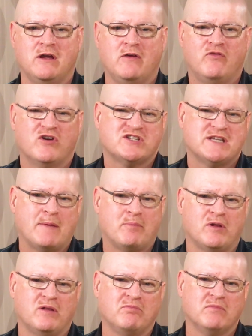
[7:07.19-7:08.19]
for
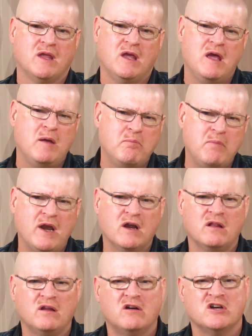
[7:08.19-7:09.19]
example,
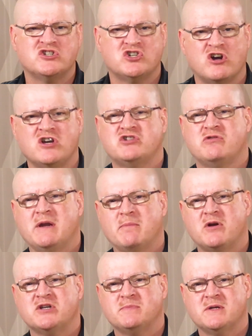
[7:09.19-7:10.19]
medical or insurance
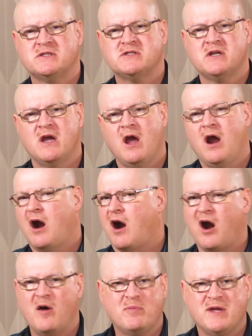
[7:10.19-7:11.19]
reimbursements,
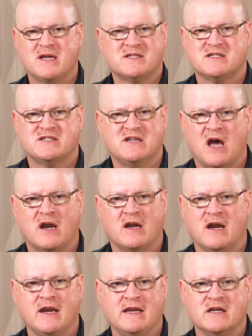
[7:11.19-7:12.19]
RPS is not
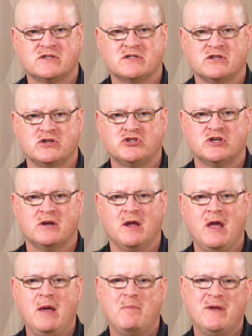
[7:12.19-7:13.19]
an ideal solution
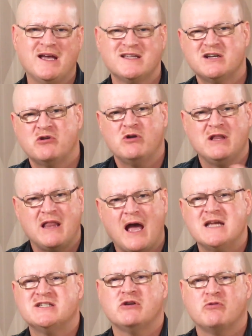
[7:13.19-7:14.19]
because it
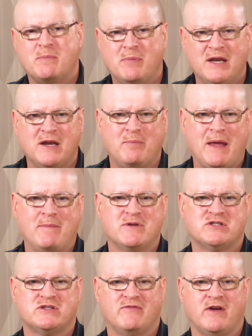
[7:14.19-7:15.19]
relies on repeated
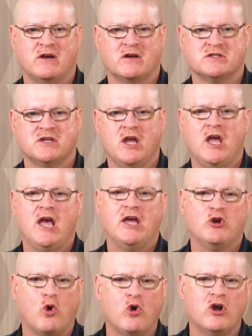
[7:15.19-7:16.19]
payments to vendors
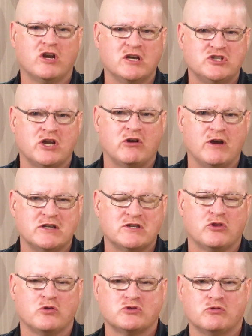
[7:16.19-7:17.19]
in order to
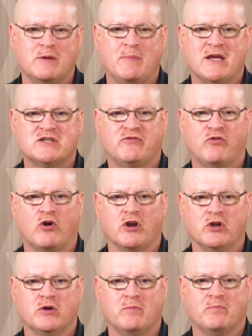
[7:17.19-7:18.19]
generate those rebates for
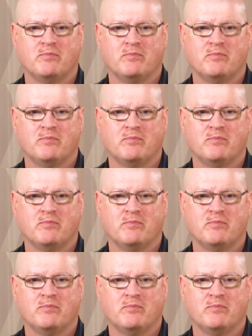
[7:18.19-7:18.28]
you.